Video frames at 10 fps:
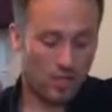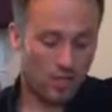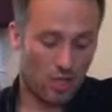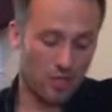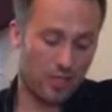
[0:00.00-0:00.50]

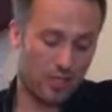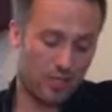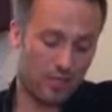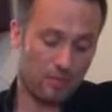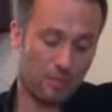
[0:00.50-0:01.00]
So on
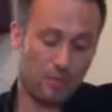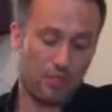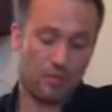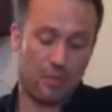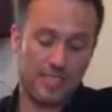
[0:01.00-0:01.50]
this I'm going to
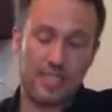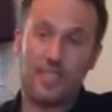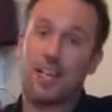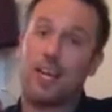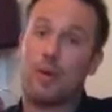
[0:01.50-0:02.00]
be
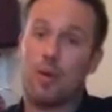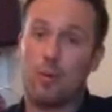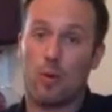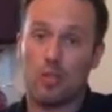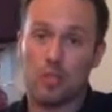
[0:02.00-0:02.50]
summarising how I
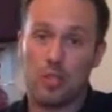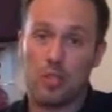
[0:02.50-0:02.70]
was,